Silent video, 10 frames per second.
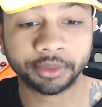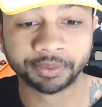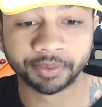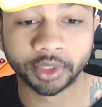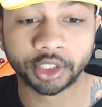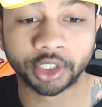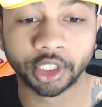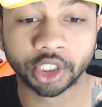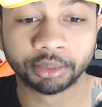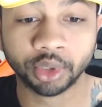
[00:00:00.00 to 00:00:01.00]

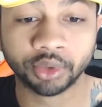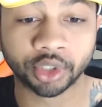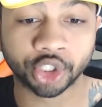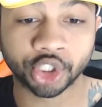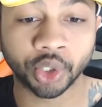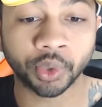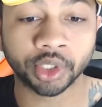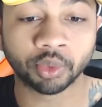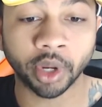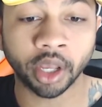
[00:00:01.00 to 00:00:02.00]
Signature moves are shown
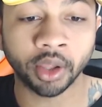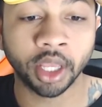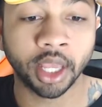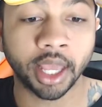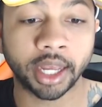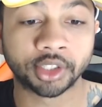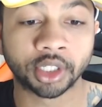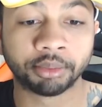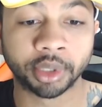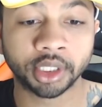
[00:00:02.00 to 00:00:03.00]
as well as
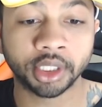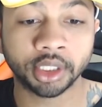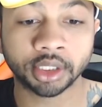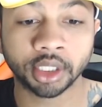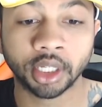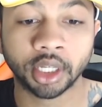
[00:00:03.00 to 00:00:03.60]
their abilities,